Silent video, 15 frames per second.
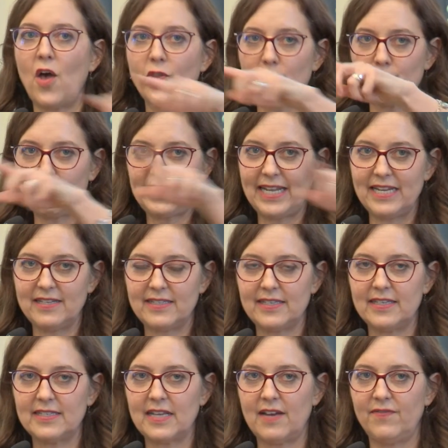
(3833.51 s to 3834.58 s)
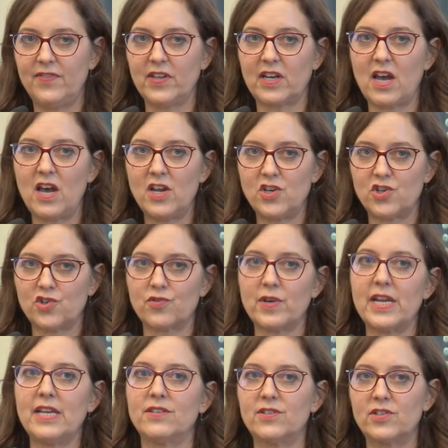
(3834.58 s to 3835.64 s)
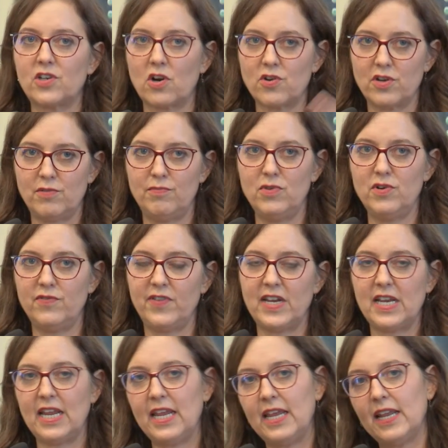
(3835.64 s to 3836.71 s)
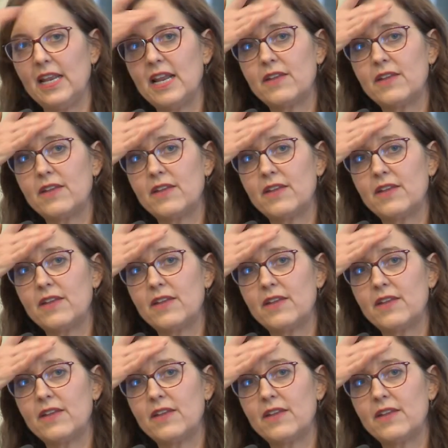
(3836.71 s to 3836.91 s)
other places of the country started moving in.